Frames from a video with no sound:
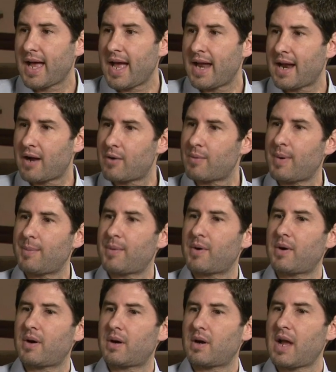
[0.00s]
And I
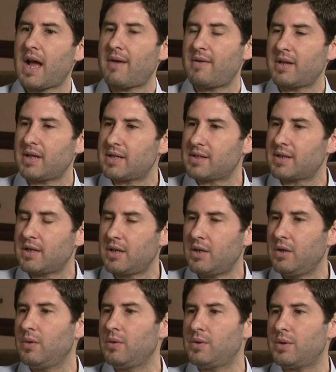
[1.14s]
remember having this
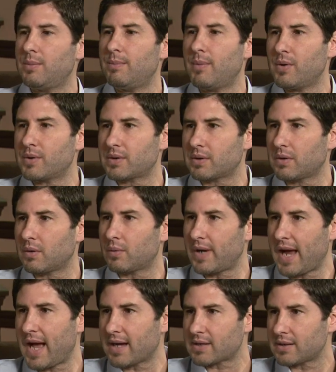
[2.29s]
huge emotional
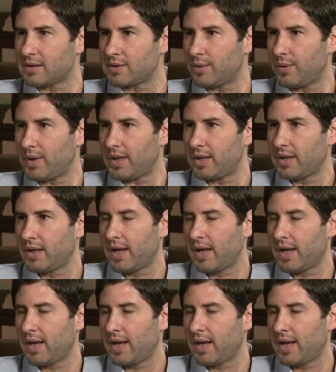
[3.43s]
reaction to it.